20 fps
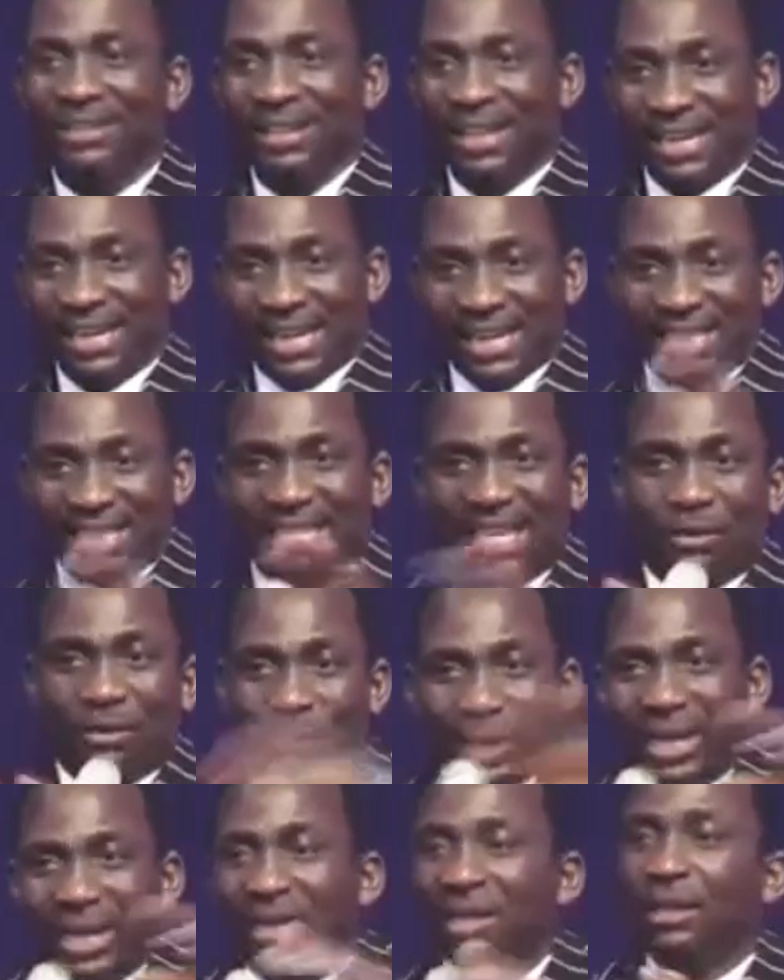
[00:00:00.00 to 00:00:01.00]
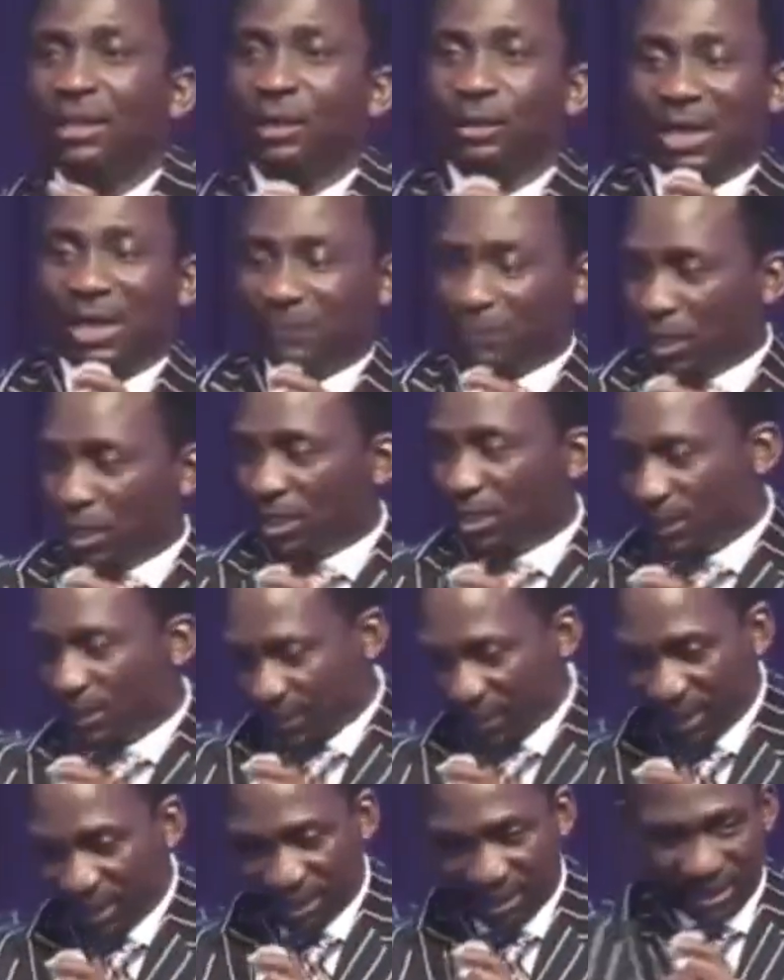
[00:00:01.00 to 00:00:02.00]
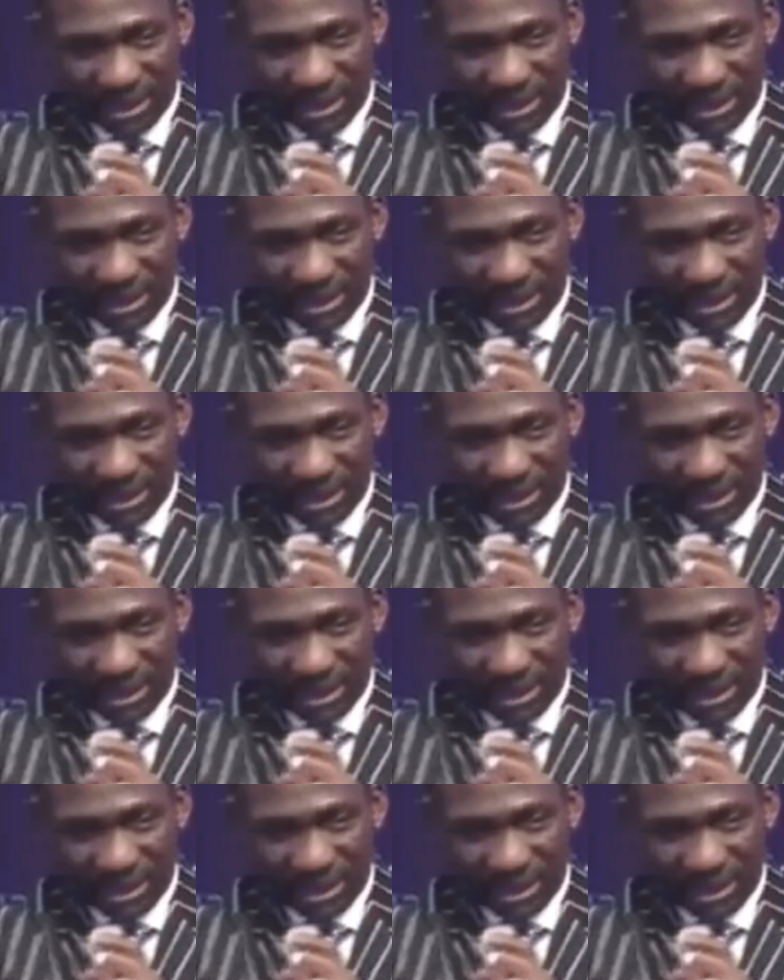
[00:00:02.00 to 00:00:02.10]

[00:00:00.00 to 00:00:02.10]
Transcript: And I entered where you have all the things